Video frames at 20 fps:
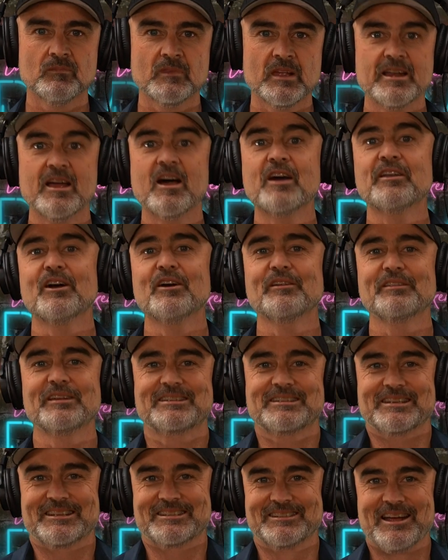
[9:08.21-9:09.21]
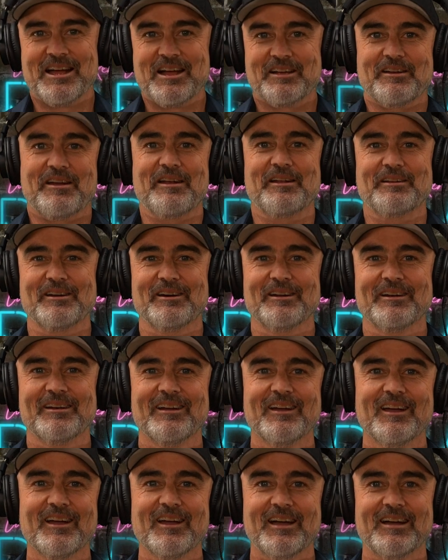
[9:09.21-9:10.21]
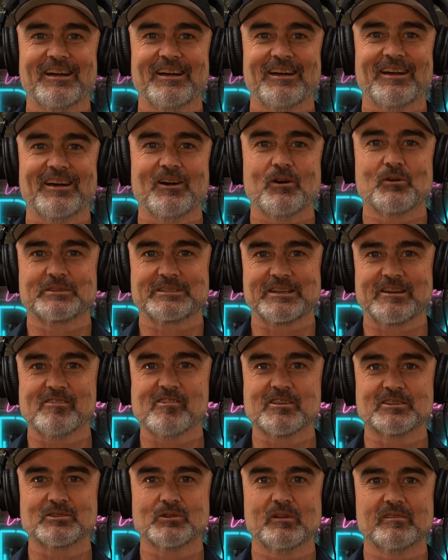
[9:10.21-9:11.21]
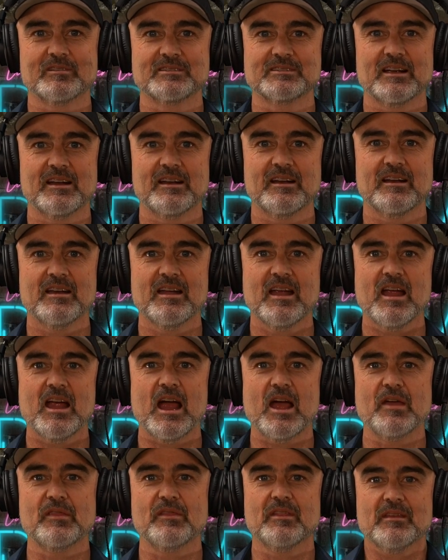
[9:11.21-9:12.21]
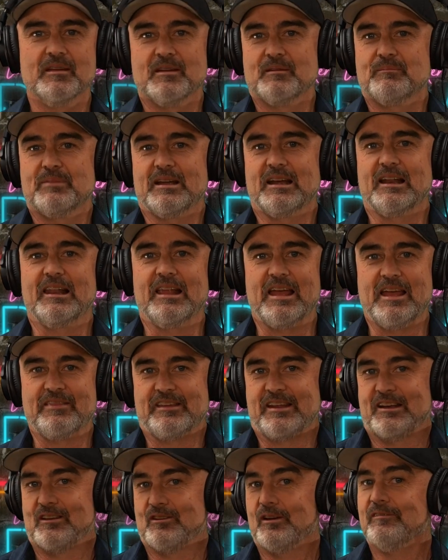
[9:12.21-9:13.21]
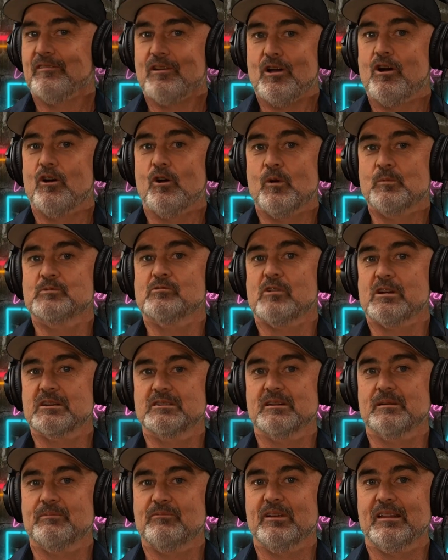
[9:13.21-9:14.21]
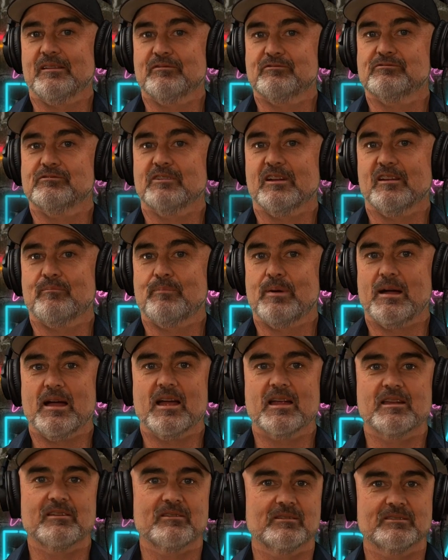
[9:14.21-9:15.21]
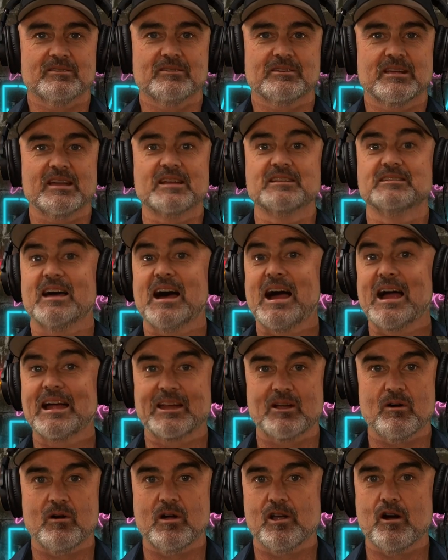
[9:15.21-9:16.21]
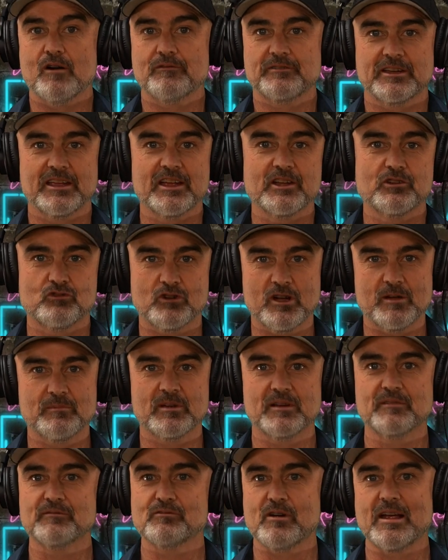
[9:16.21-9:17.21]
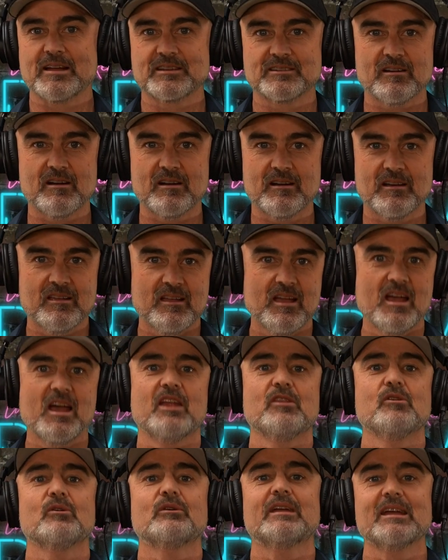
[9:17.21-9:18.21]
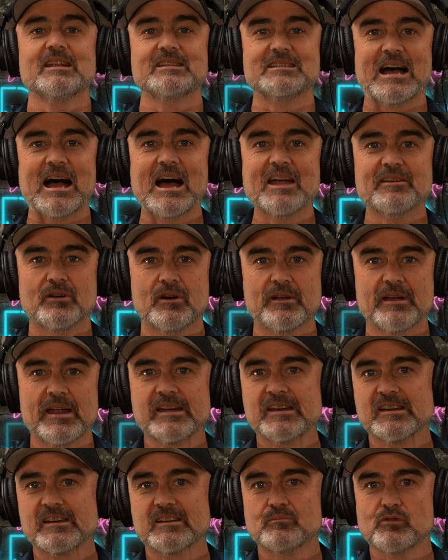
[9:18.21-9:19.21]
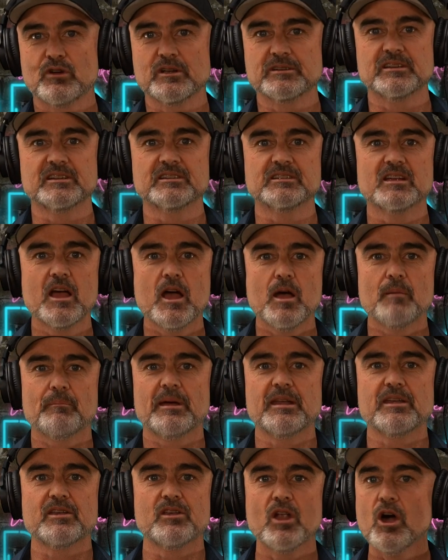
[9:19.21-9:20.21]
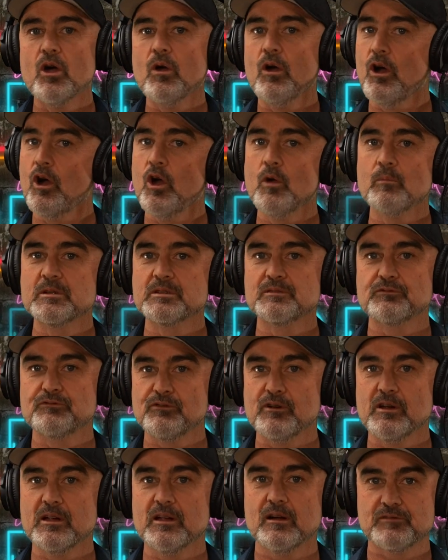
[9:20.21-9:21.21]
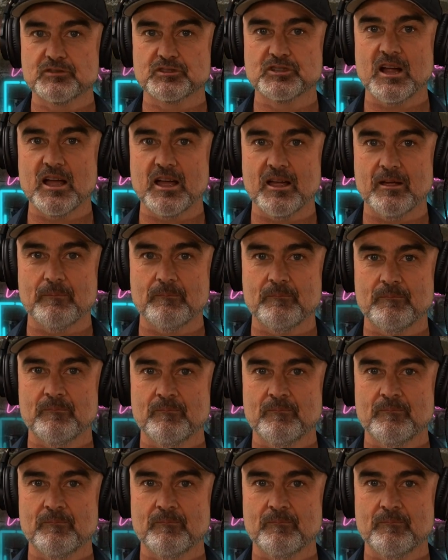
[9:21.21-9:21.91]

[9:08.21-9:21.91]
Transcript: Now, I know this has kind of got all serious all of a sudden, and that a lot of your homes are actually fairly free of pain. Your kids aren't going off to get treatment for anxiety, and your kids aren't on antidepressants. But no home is free of shame.